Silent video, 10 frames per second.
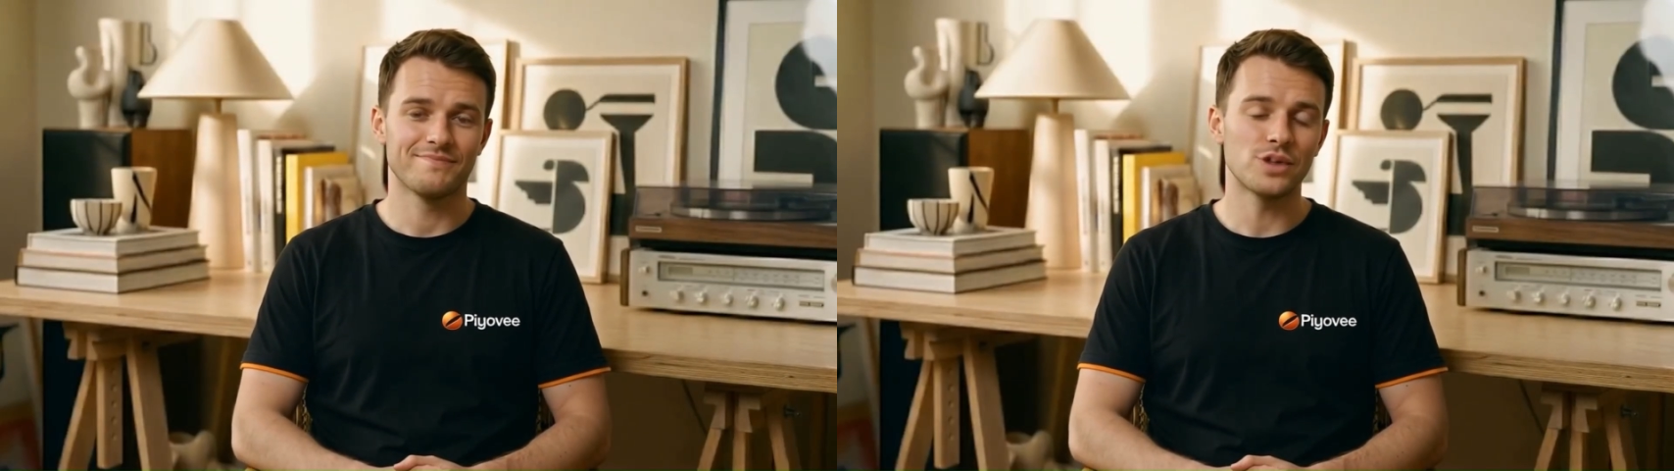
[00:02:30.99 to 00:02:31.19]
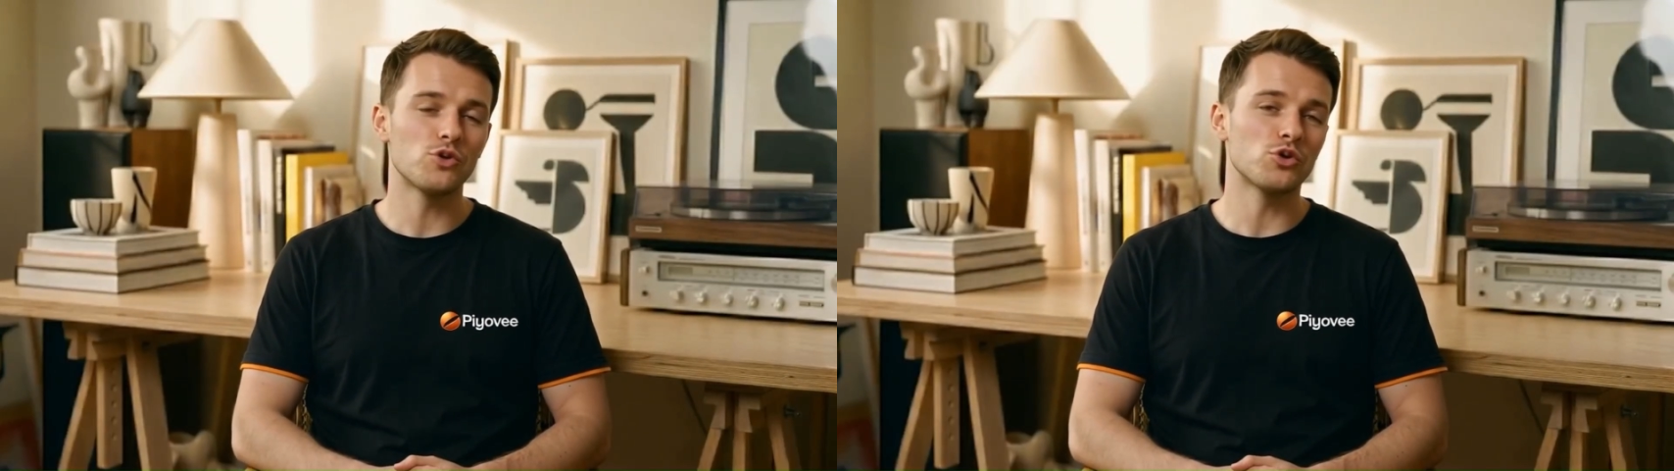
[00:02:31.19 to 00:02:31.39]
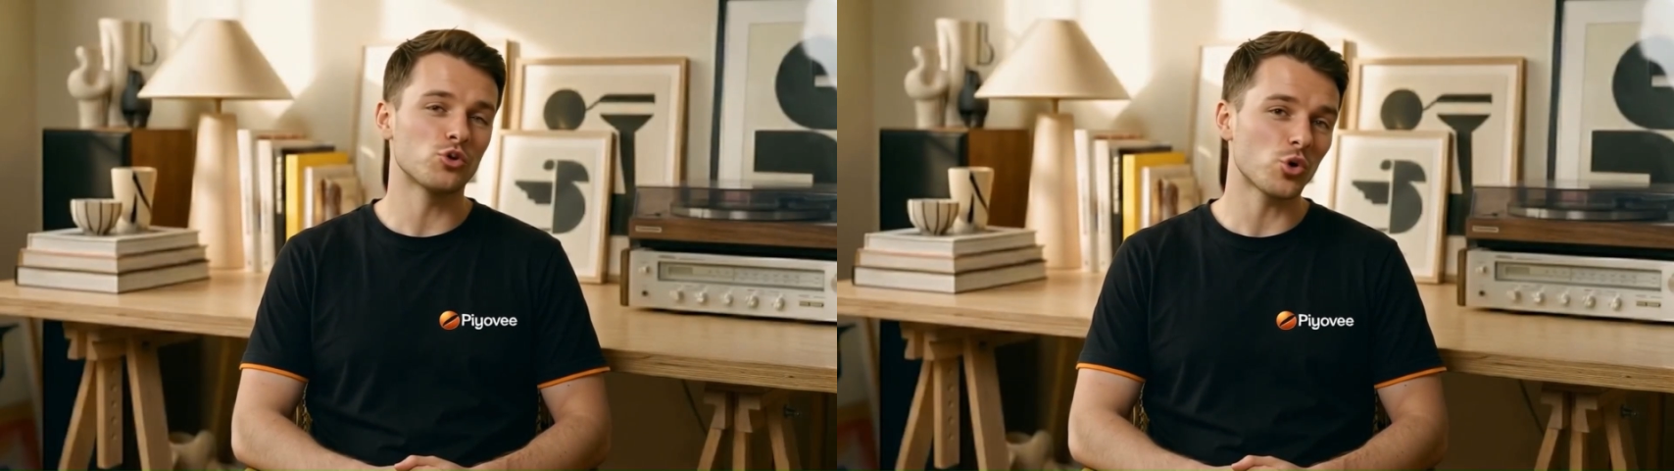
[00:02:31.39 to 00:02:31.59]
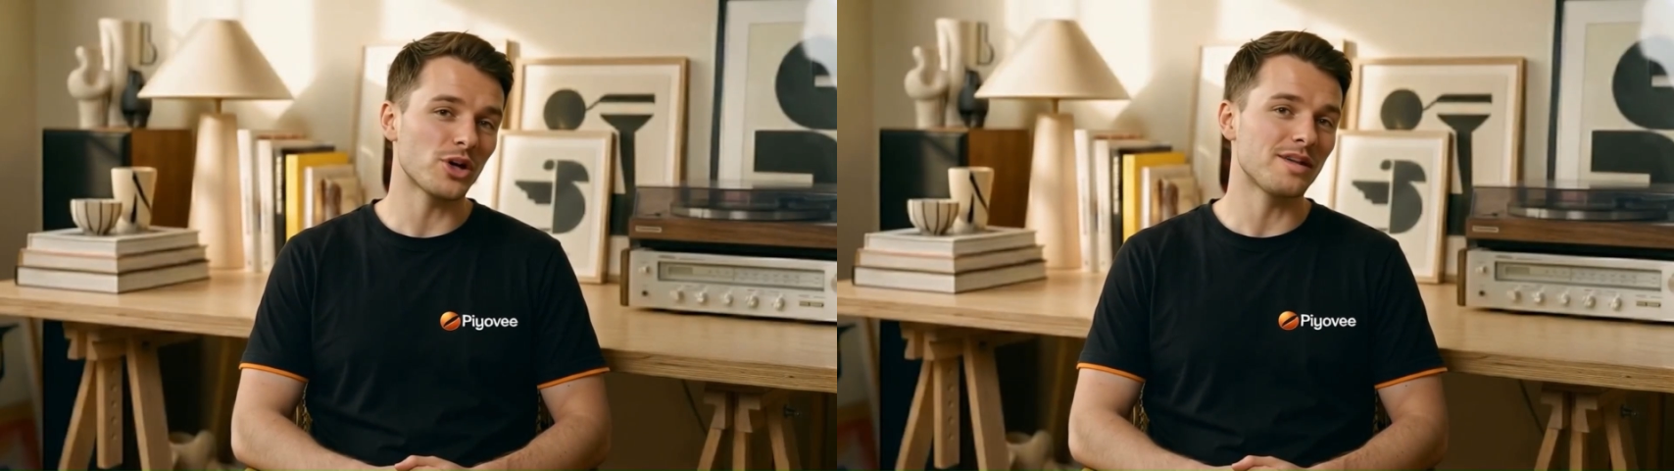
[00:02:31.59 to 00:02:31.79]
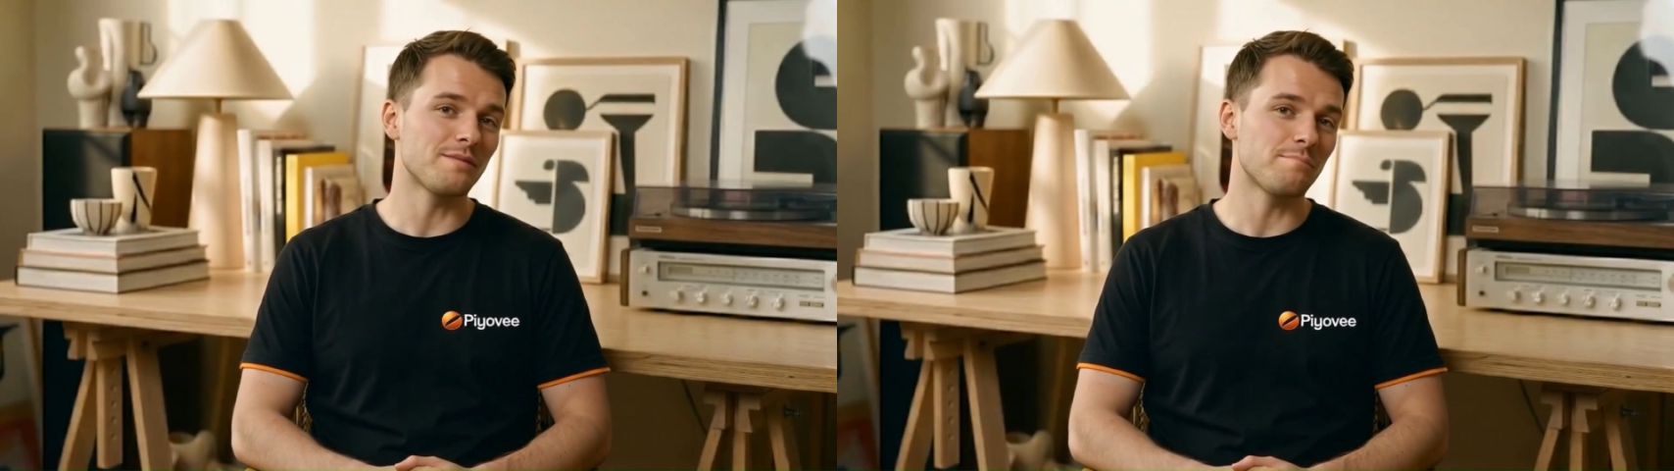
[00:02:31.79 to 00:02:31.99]
If you
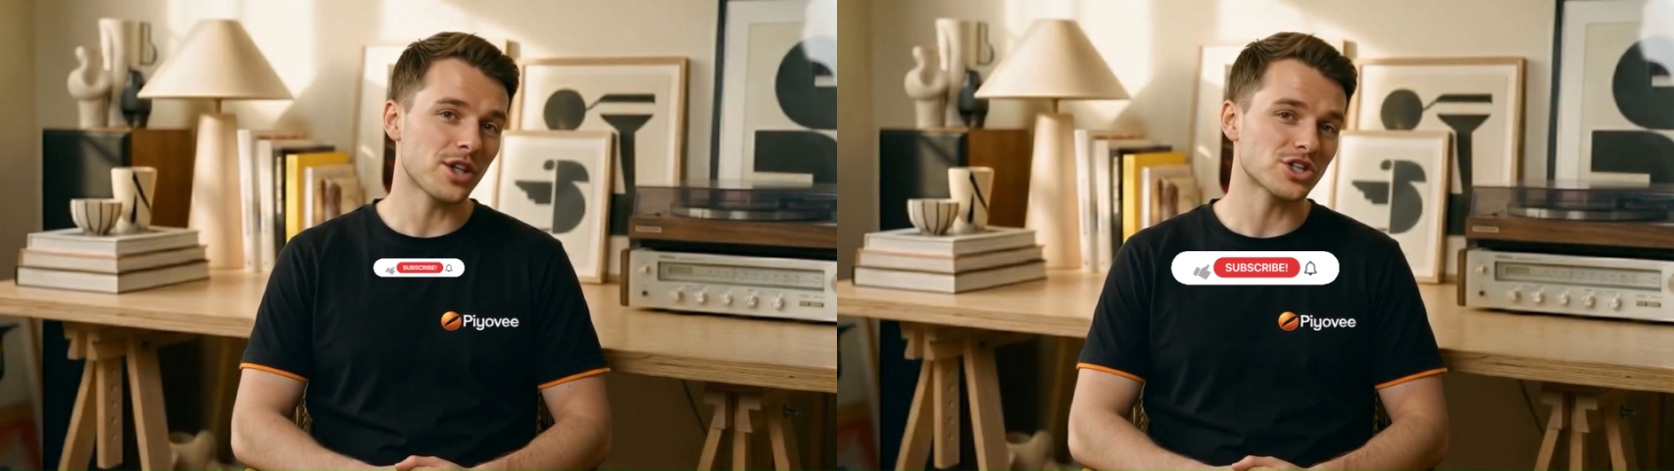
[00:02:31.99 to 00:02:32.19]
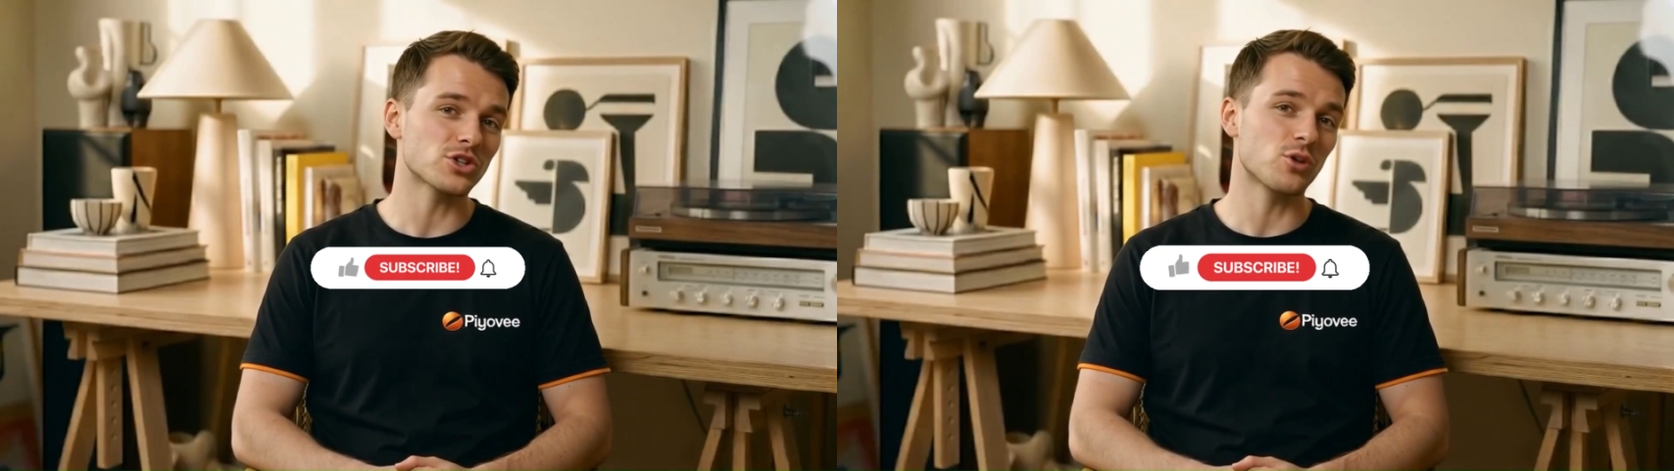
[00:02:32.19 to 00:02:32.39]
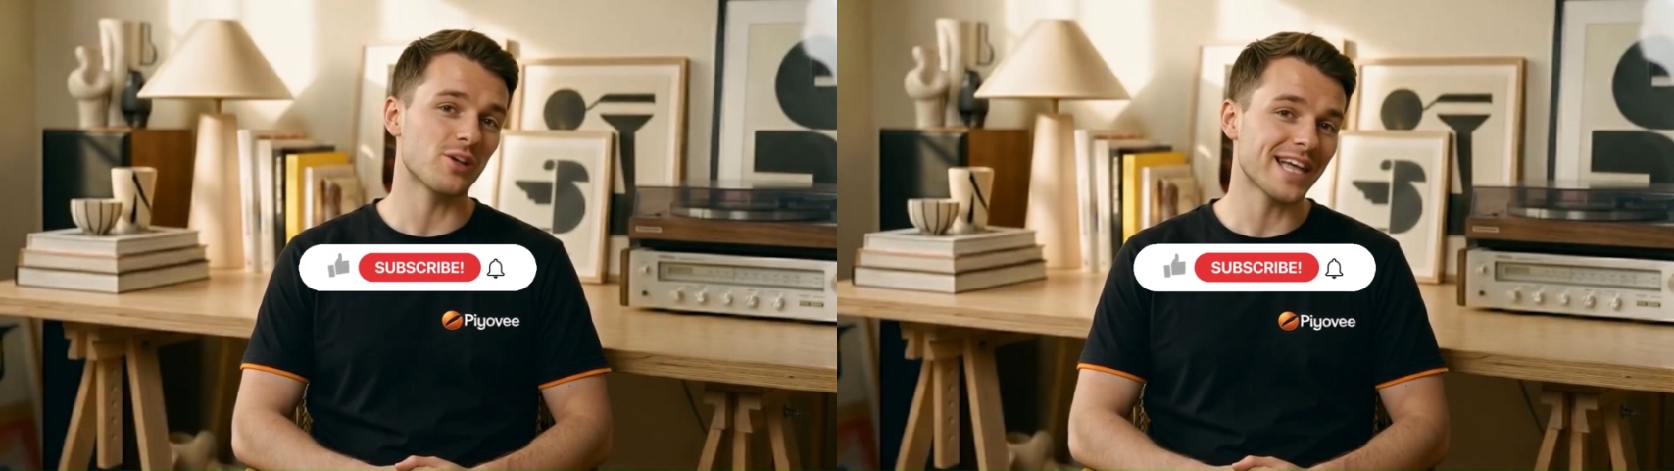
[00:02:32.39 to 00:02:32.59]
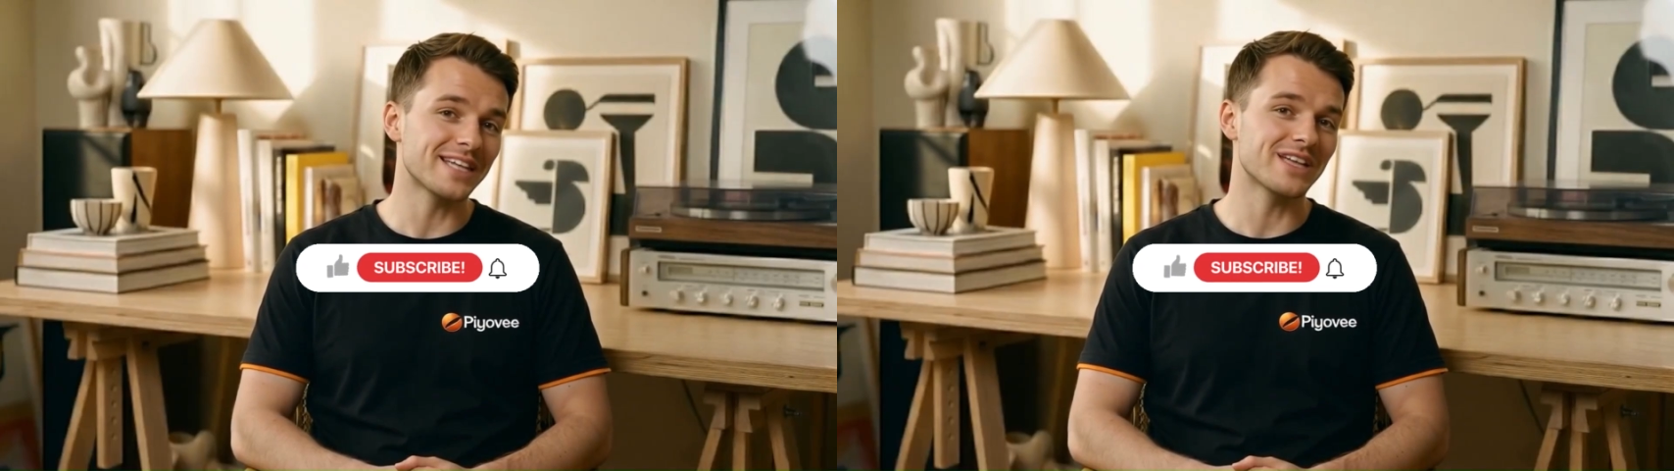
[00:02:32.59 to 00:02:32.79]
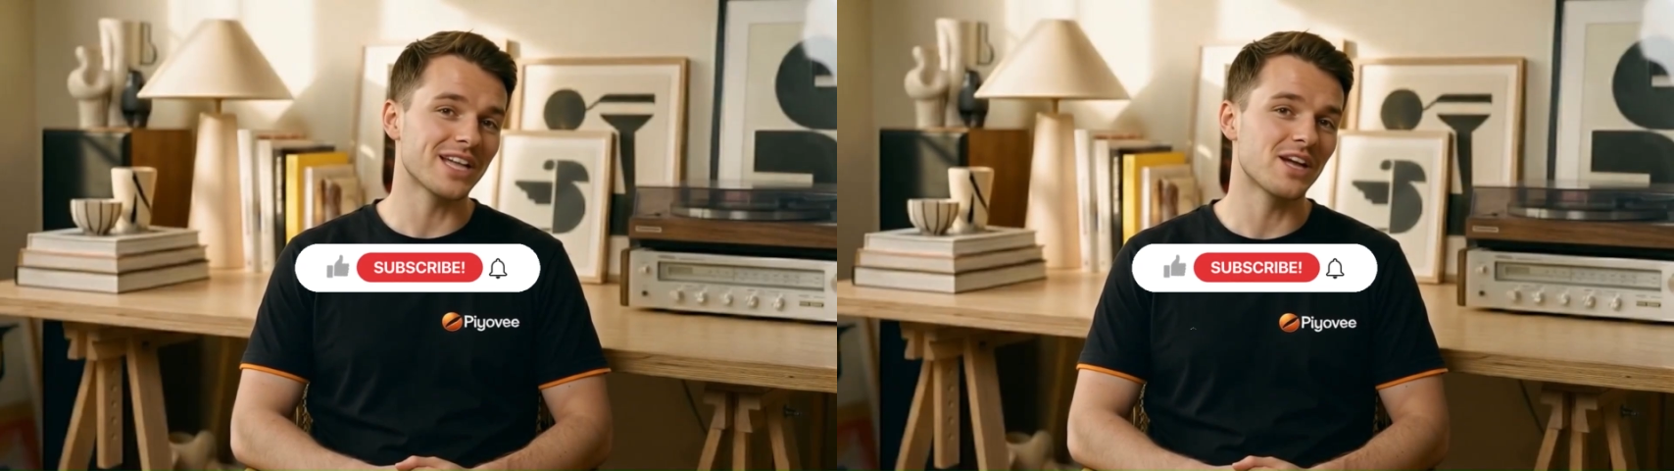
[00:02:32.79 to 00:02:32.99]
enjoyed it, make sure to
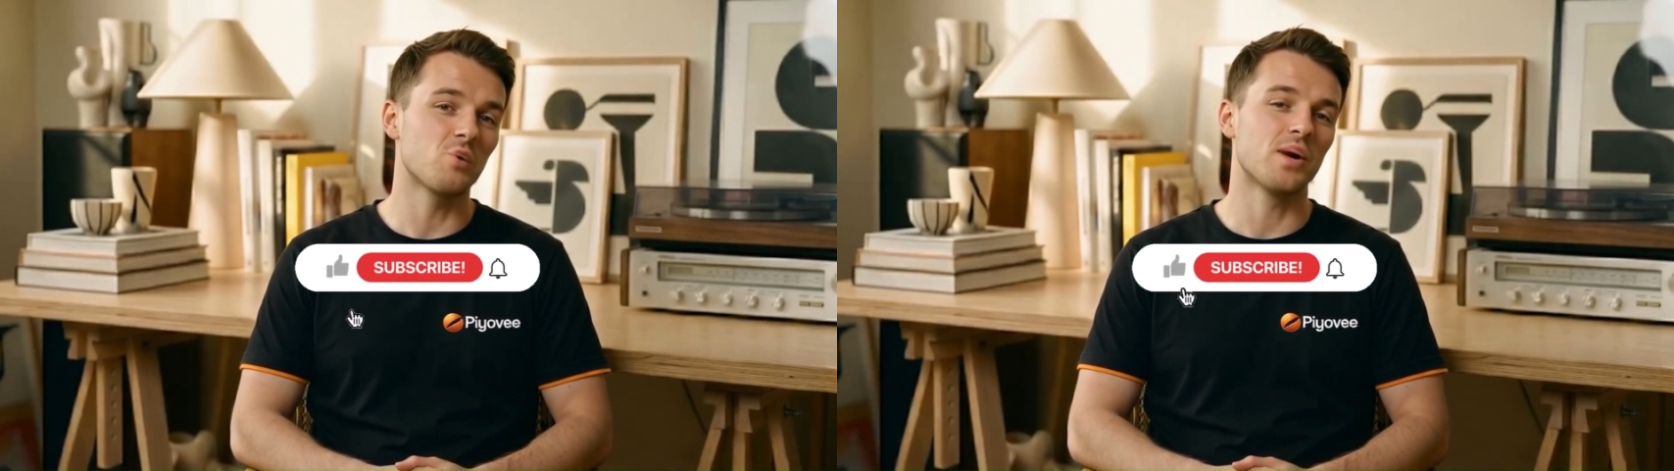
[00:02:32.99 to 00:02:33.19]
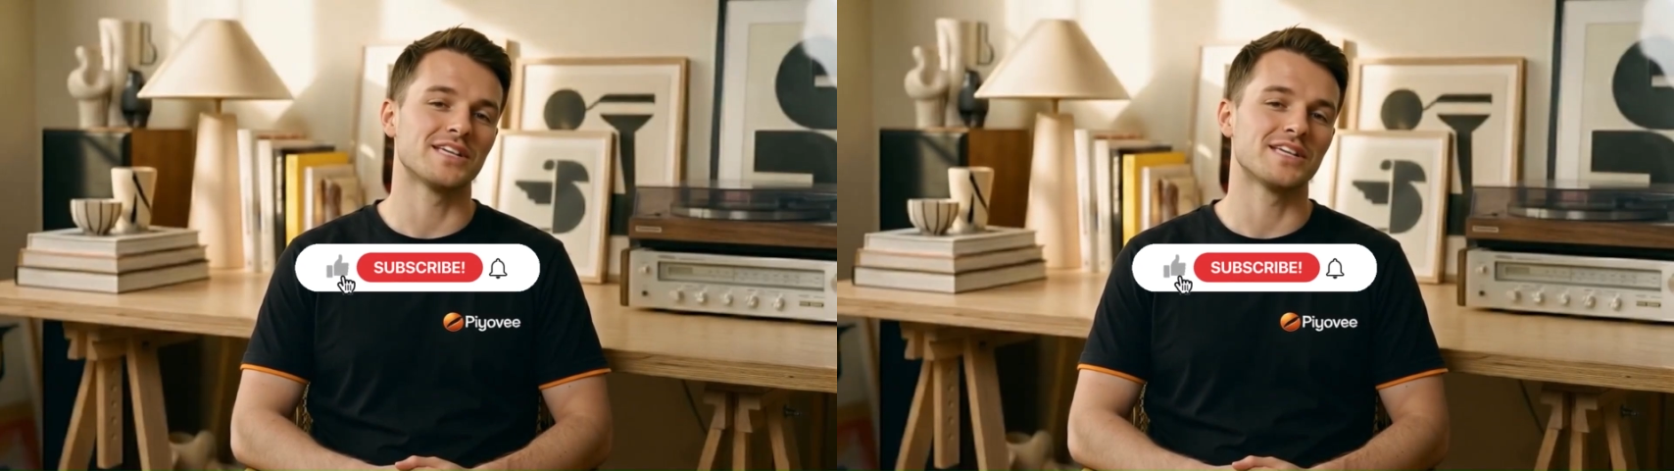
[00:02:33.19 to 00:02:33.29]
like the video